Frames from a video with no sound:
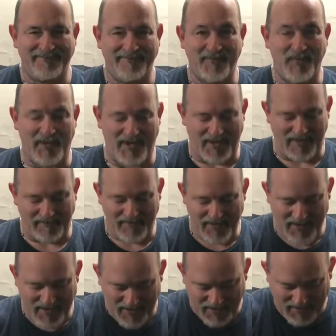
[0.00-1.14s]
Aquila.
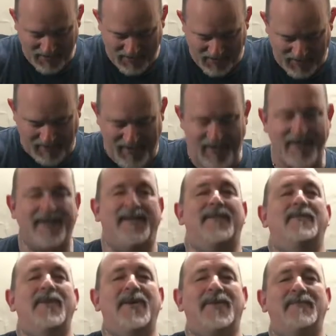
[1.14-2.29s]
Alright,
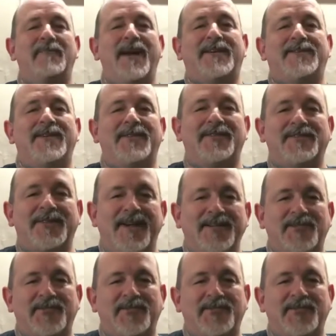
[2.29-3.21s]
welcome back to Uncle Tat's